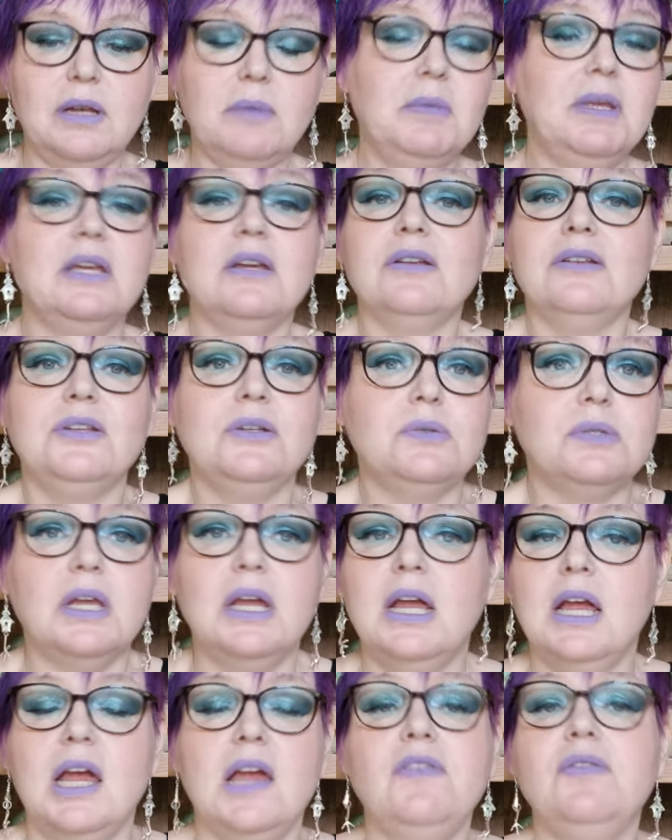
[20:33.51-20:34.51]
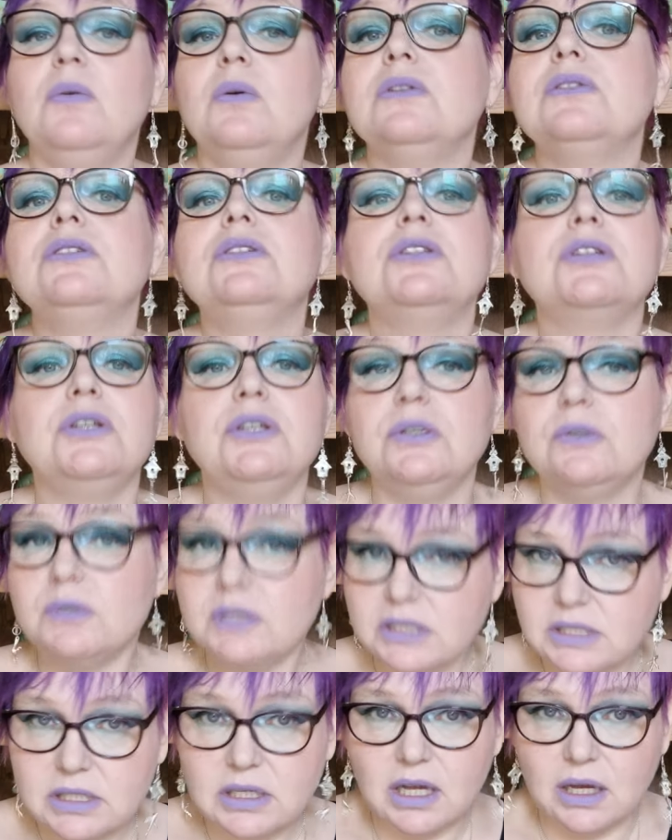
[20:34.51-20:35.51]
I mean, you could use, if you wanted, you could use
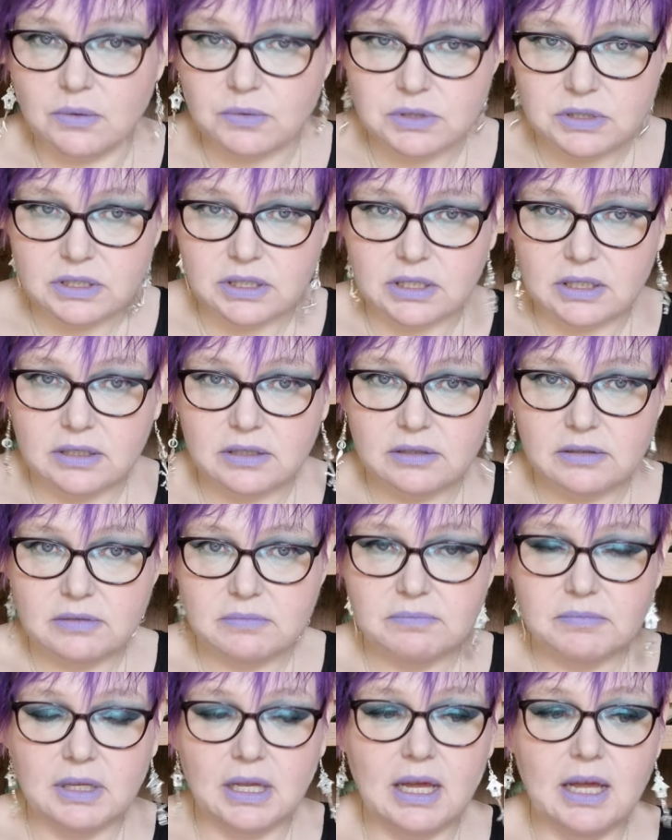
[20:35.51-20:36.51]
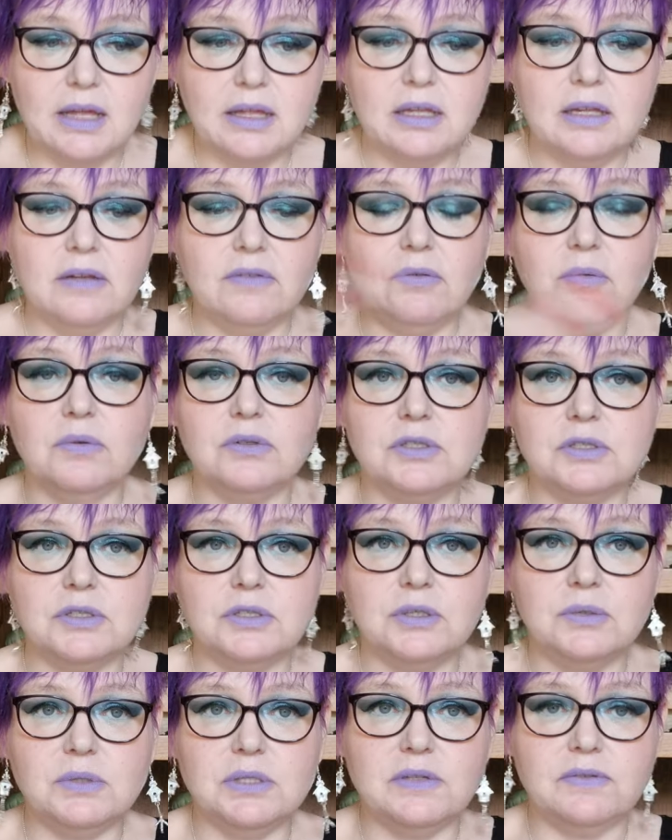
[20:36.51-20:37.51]
it as a coaster. Yeah, if you wanted
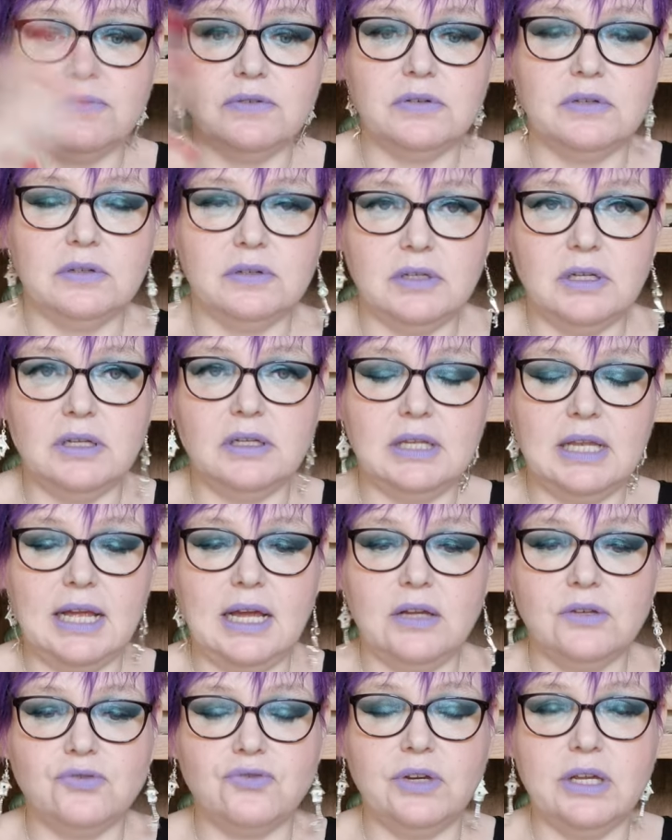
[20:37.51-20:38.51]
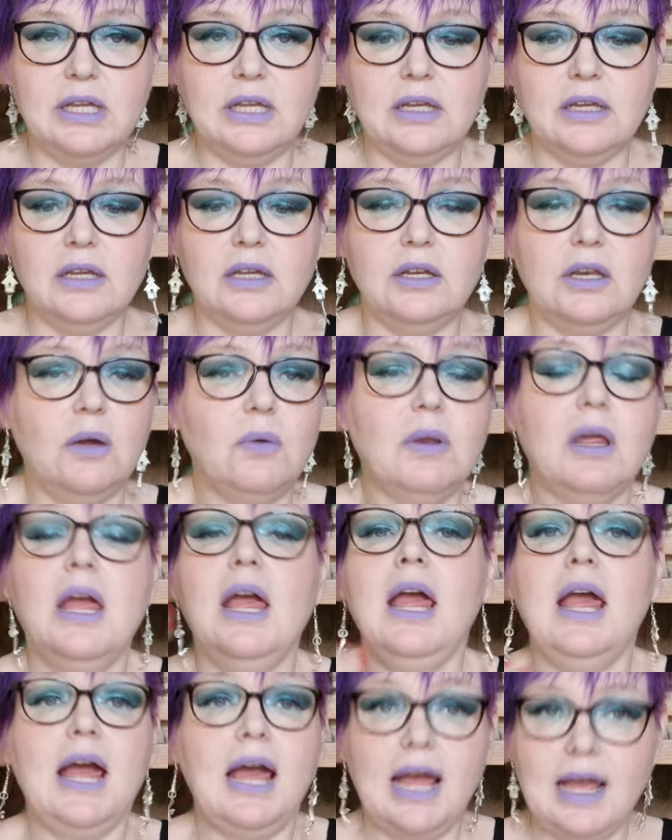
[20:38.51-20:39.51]
to use it for like a drink, you don't
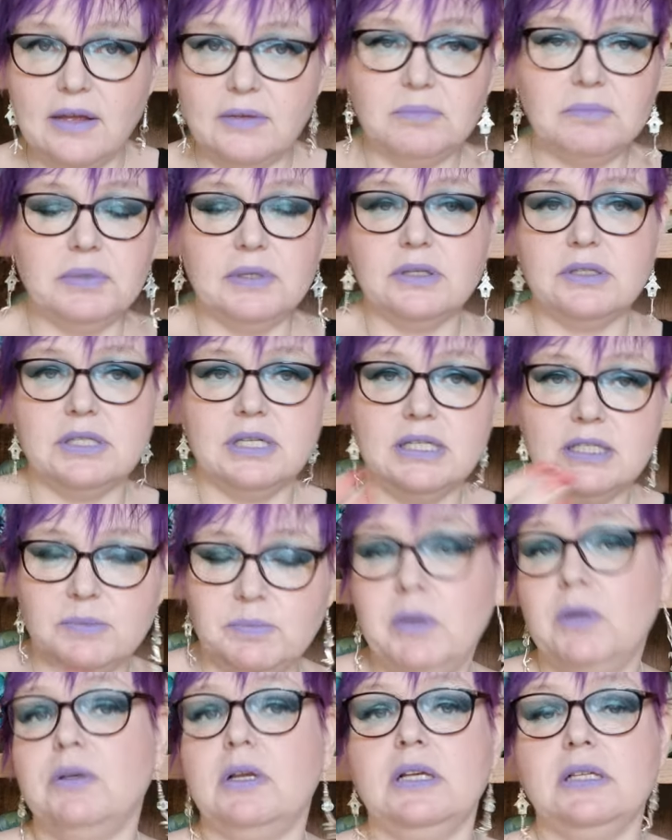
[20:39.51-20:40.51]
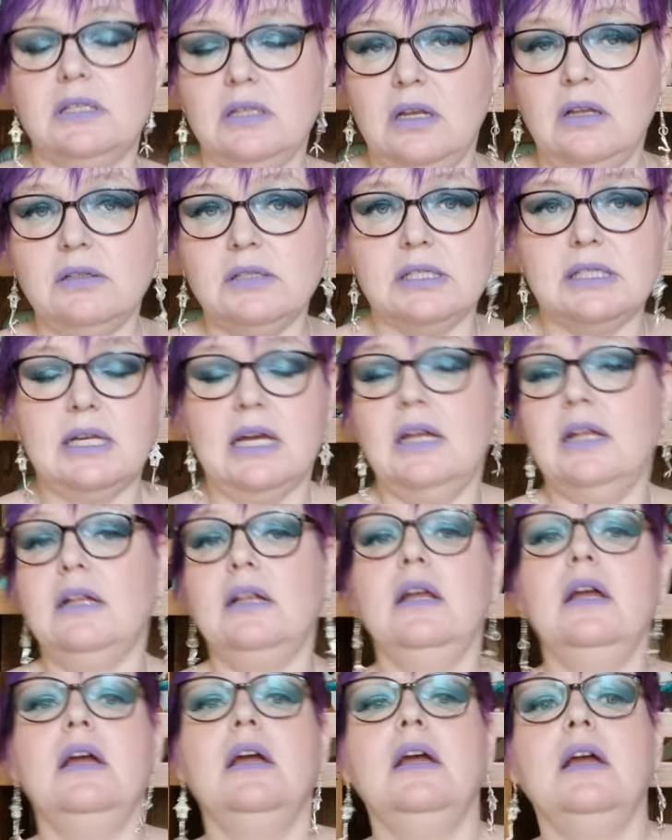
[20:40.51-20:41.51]
have, because it's an altar tile.
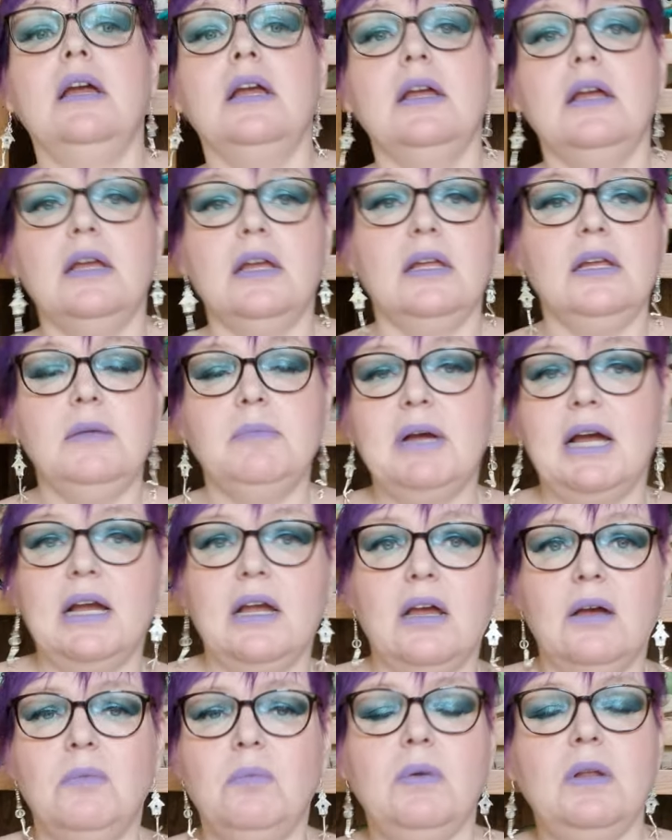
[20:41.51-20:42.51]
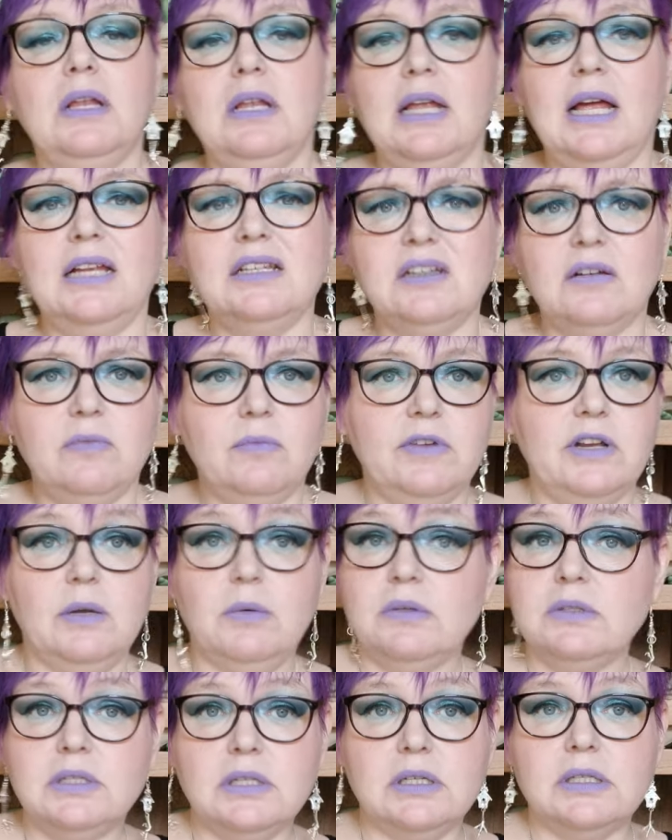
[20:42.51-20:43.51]
You might go, well, I don't really
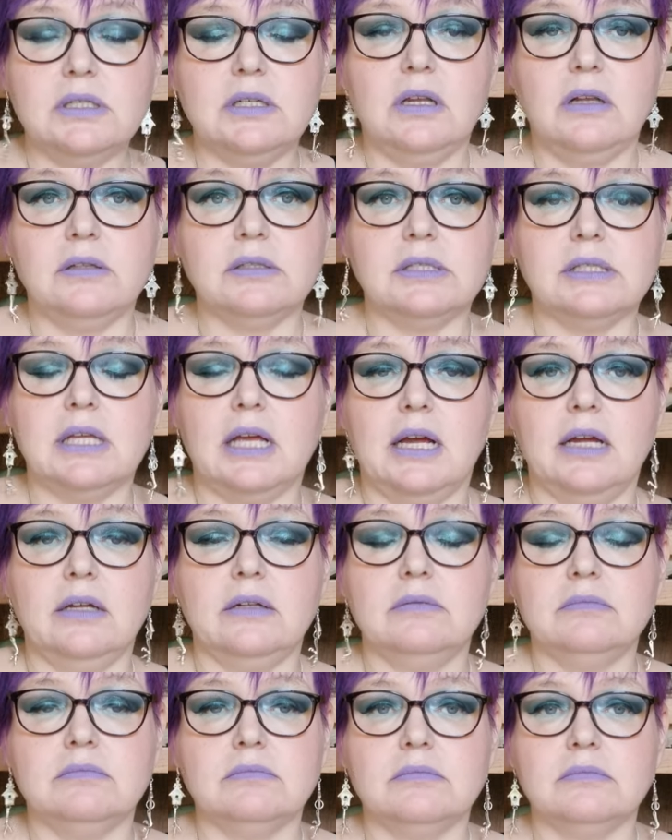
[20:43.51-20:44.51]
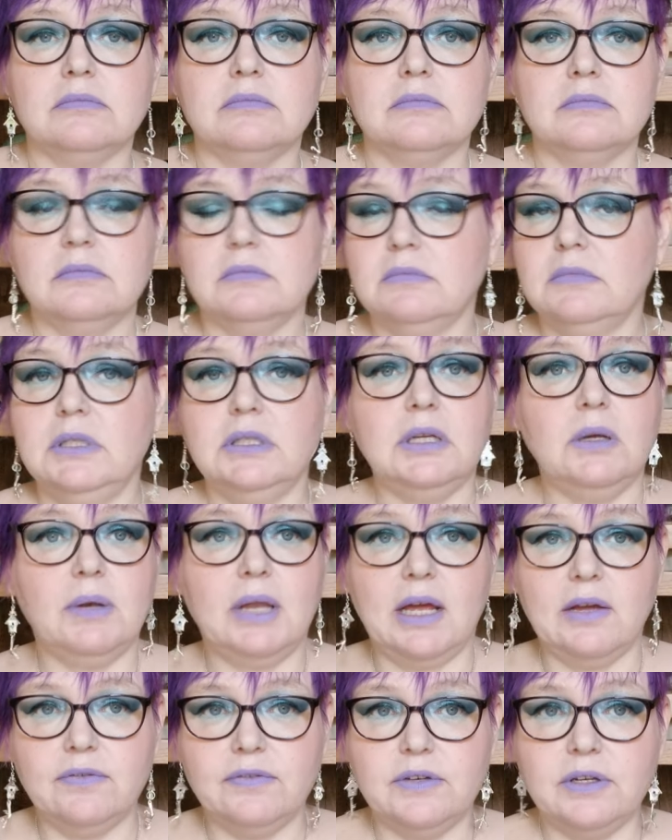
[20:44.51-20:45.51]
want it as an altar tile. You don't
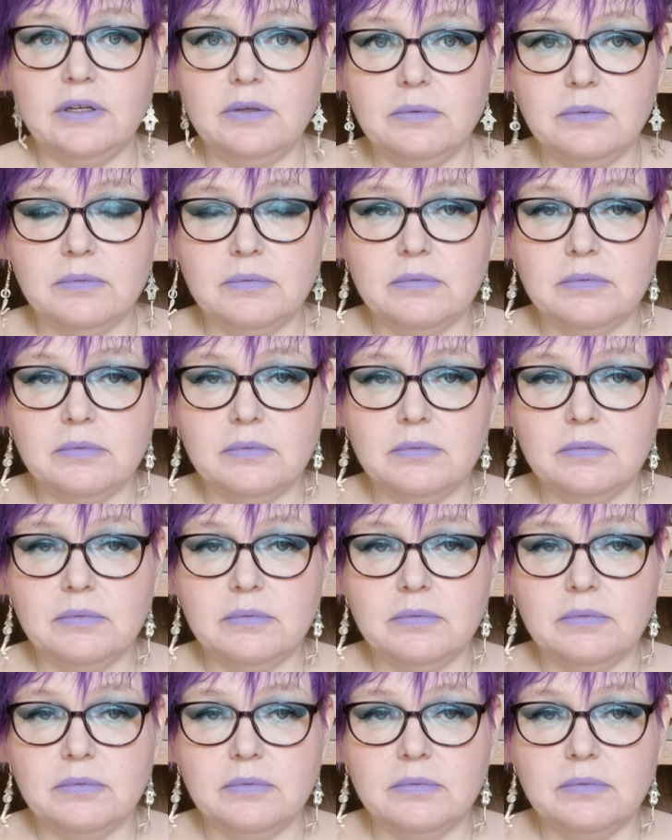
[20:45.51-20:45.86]
have to.